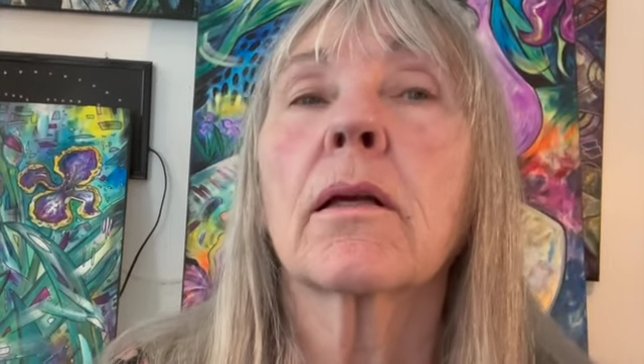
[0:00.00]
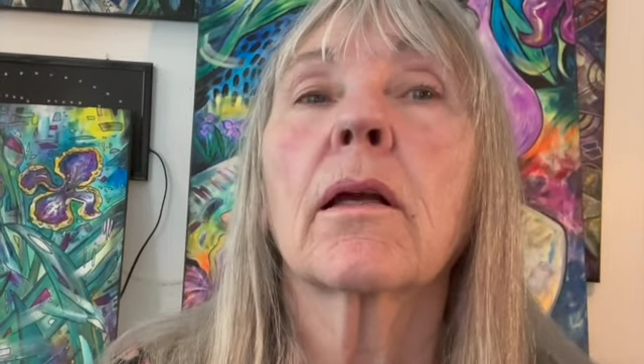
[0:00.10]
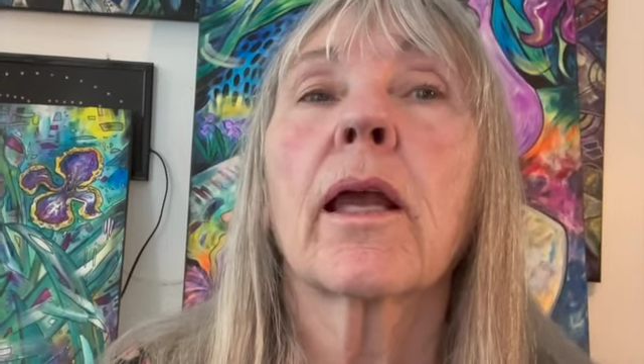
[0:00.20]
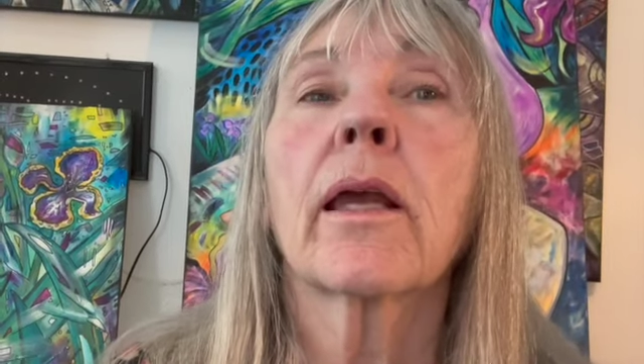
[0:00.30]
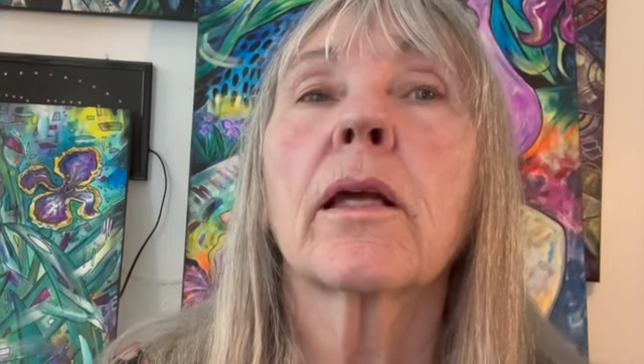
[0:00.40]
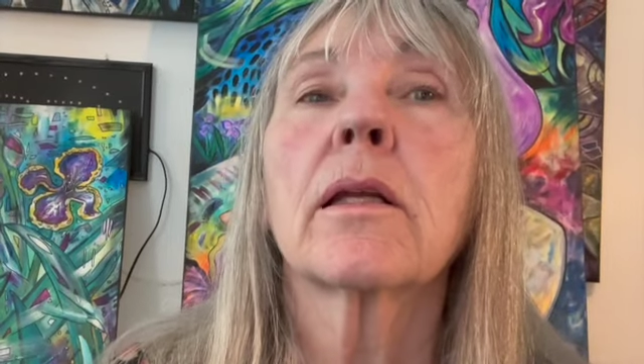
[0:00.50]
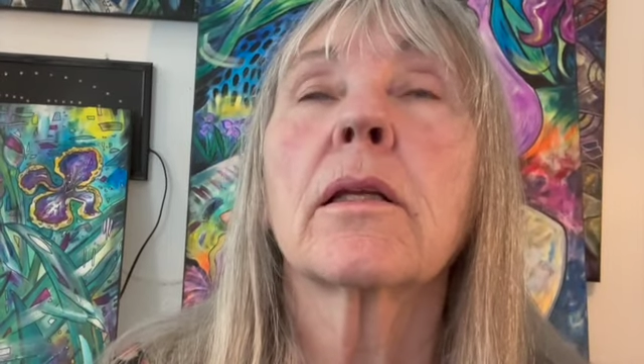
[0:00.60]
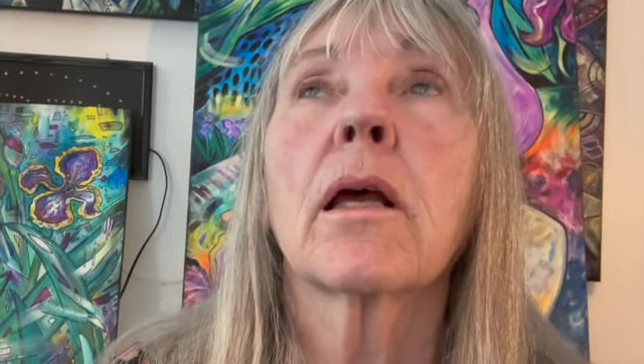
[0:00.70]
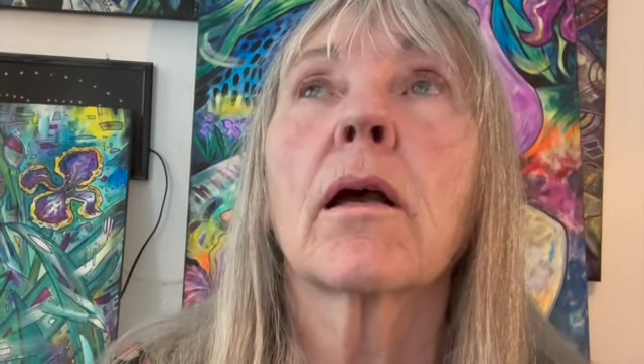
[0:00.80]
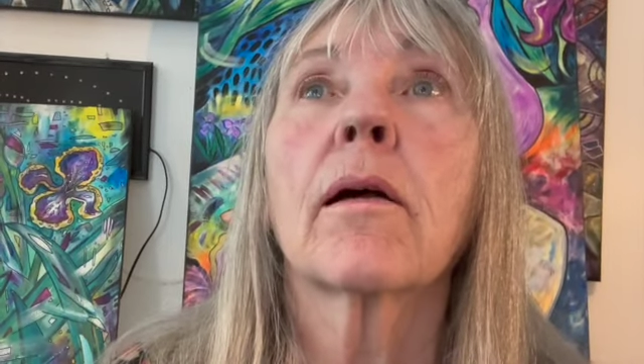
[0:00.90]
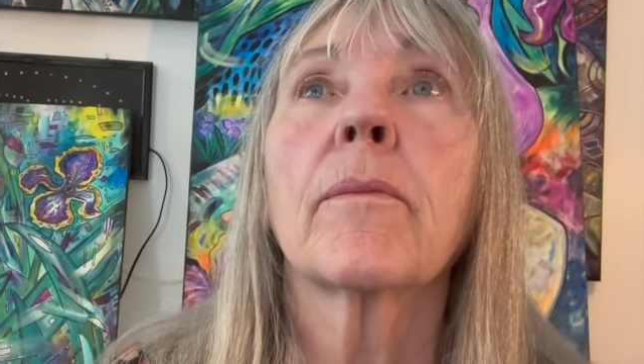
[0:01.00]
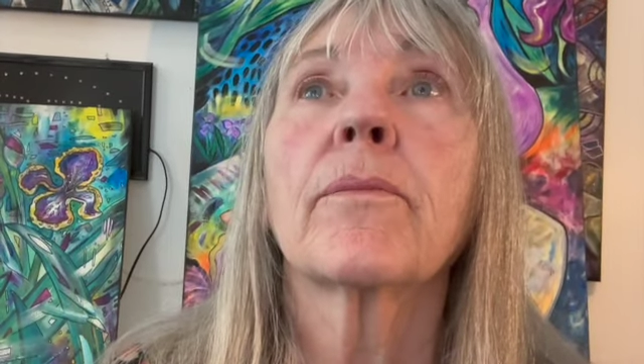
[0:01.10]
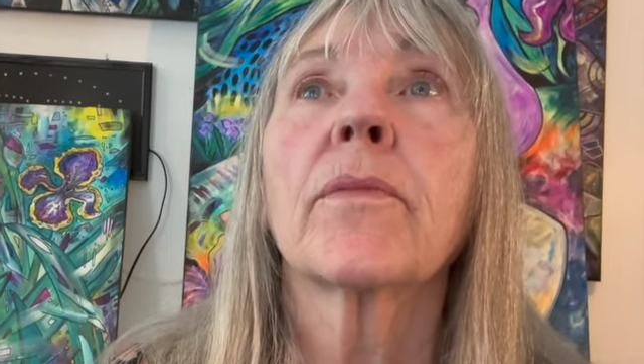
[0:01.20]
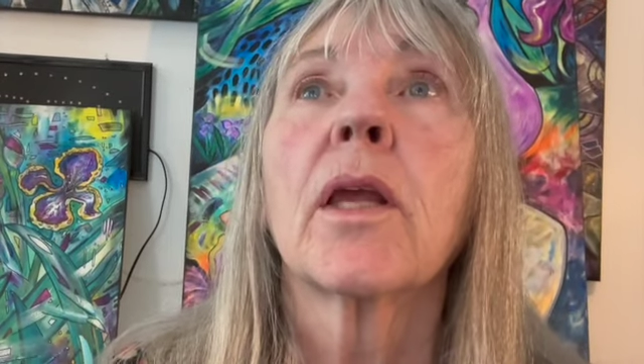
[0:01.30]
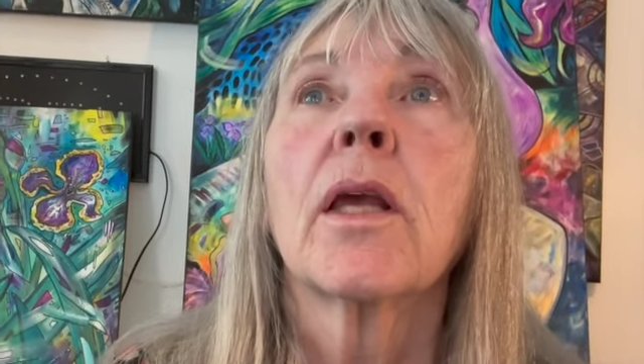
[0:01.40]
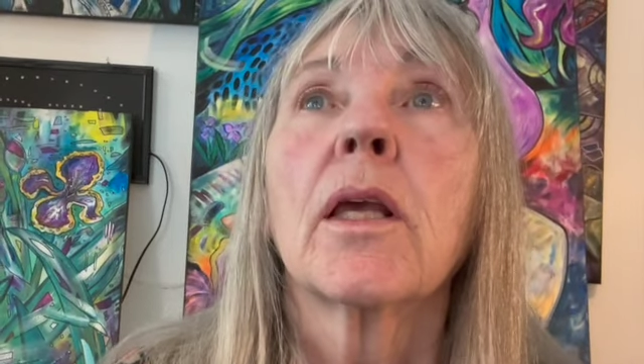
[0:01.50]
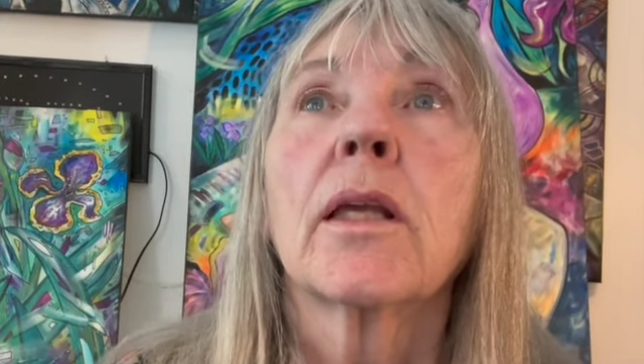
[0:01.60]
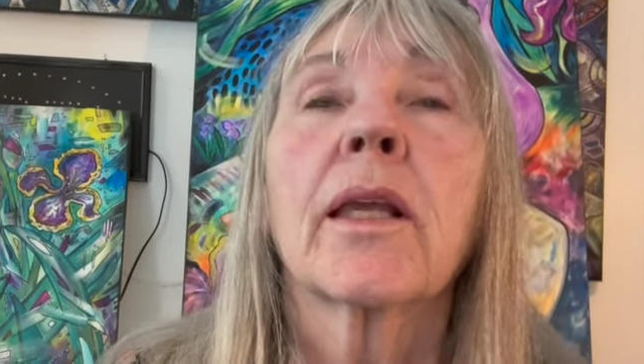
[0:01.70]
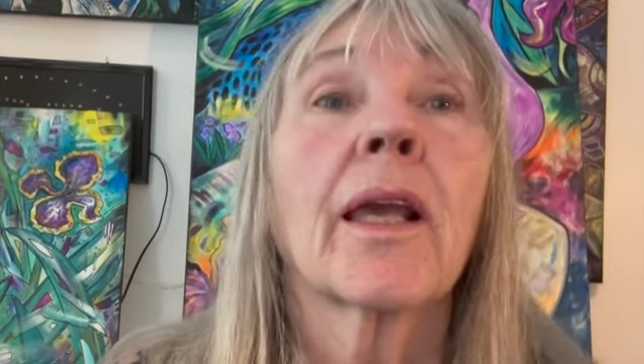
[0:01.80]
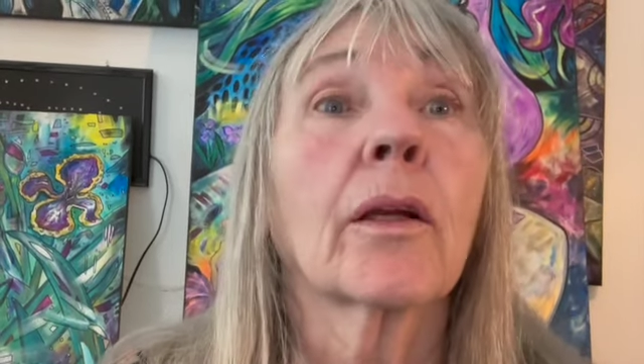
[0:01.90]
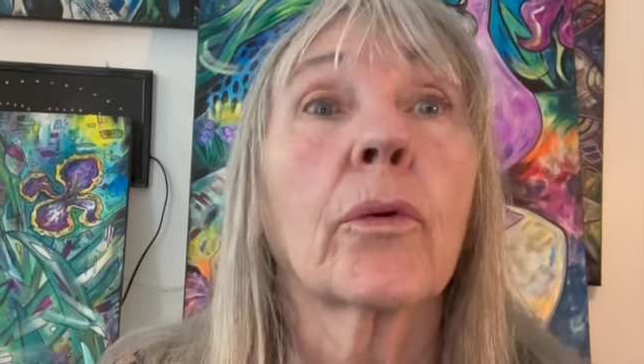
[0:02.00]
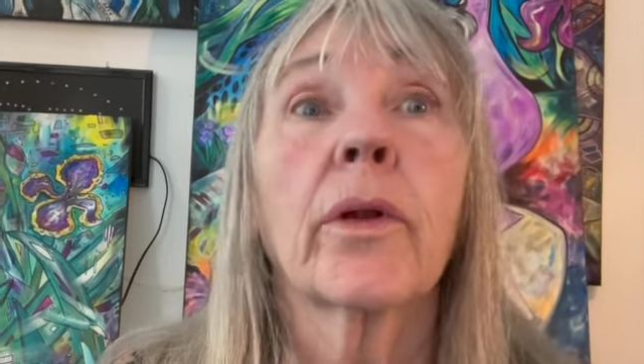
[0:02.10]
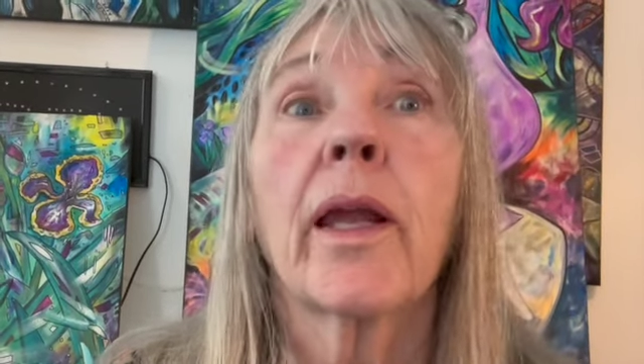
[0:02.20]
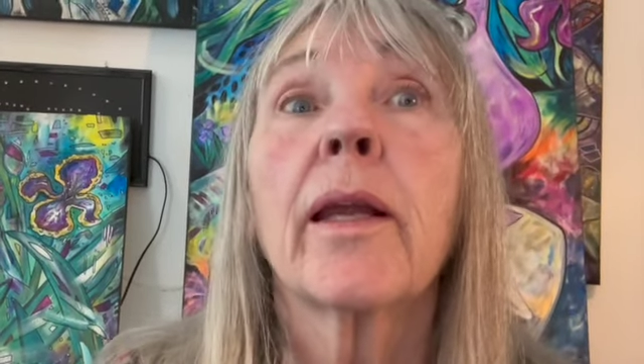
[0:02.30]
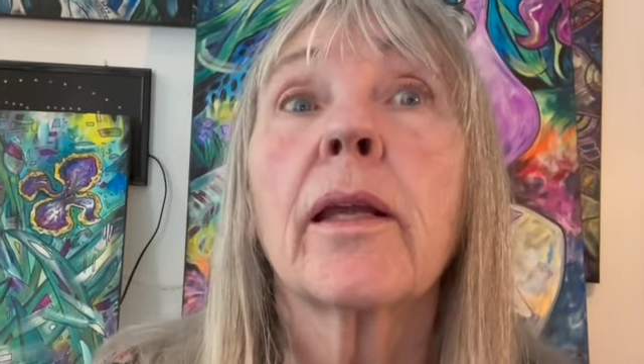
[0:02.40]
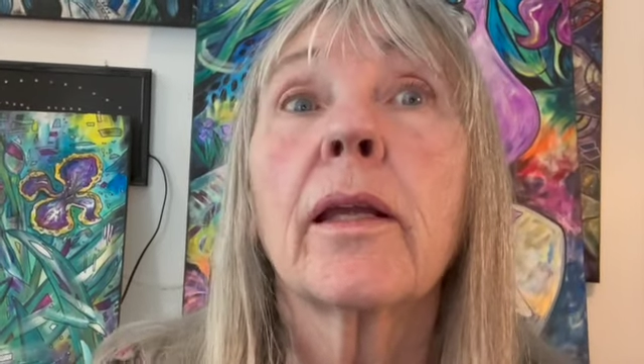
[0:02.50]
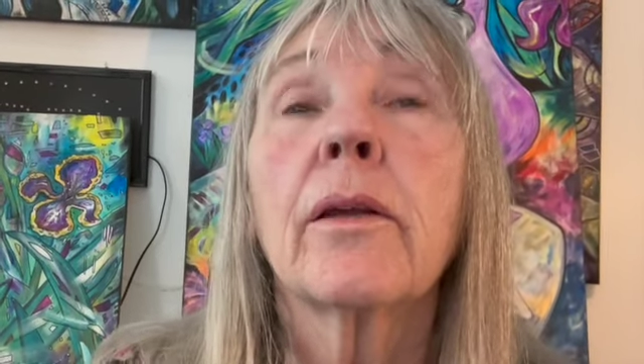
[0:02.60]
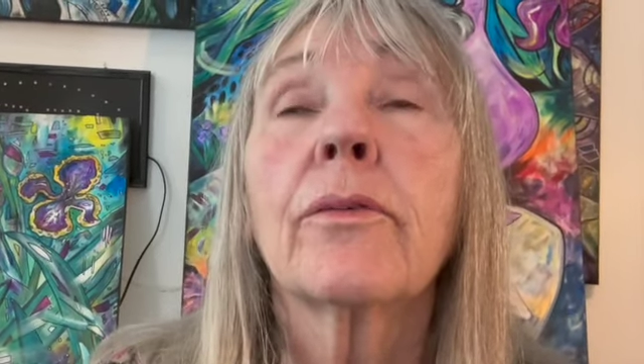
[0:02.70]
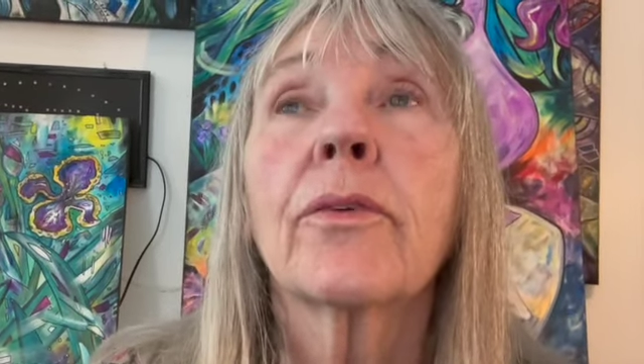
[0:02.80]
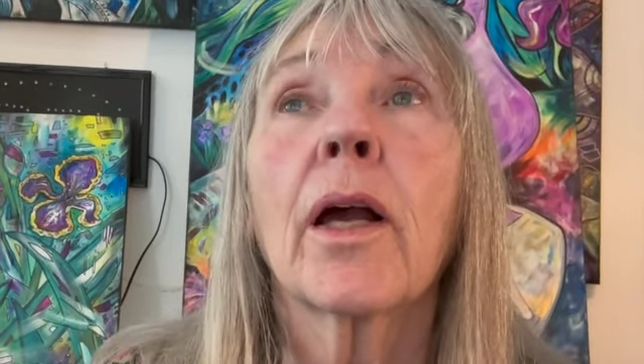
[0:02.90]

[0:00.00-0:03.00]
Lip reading: and get creative.